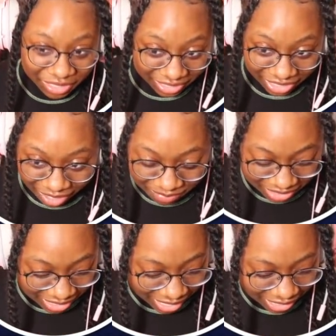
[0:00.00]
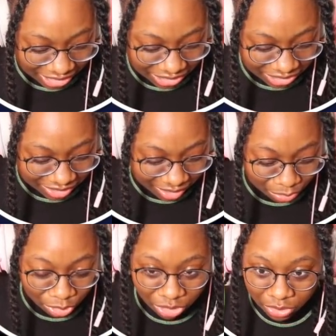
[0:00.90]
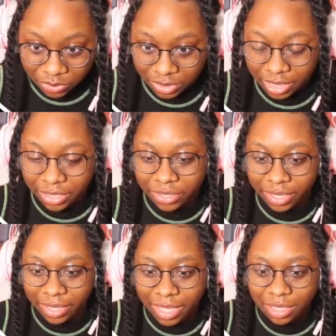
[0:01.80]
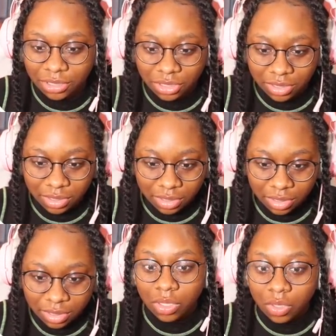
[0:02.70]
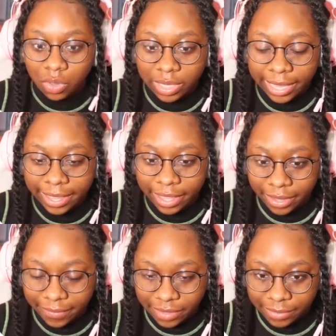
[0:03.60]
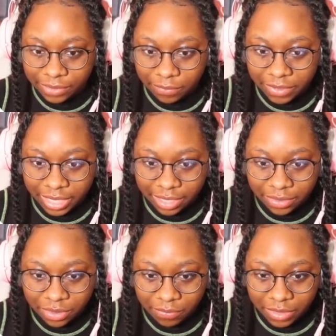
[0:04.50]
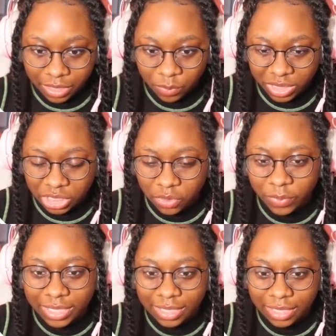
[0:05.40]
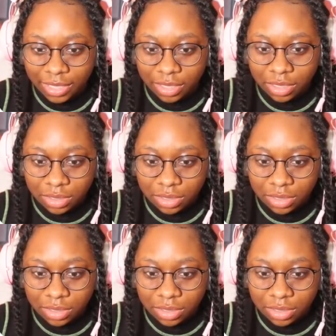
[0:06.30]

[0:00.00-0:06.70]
it got me that good. That was so scary, like, actually. Okay, nothing over there, nothing over there. We good, we clean.